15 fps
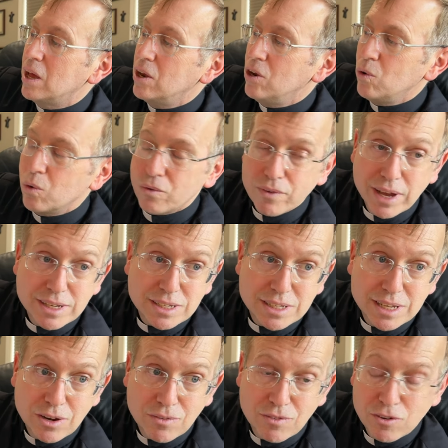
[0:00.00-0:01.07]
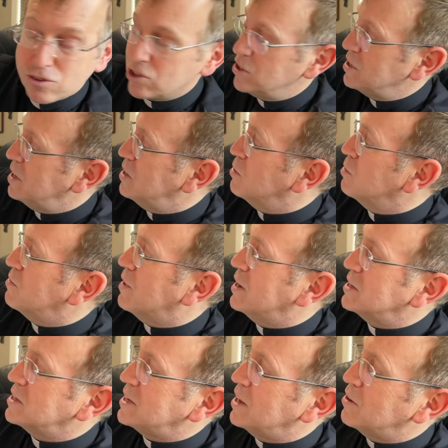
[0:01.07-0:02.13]
New Revised Standard Version and the
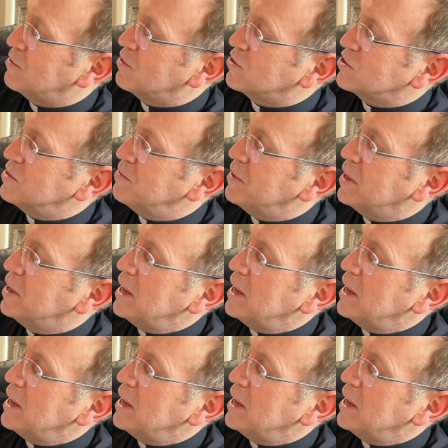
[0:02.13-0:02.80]
Revised Standard Version.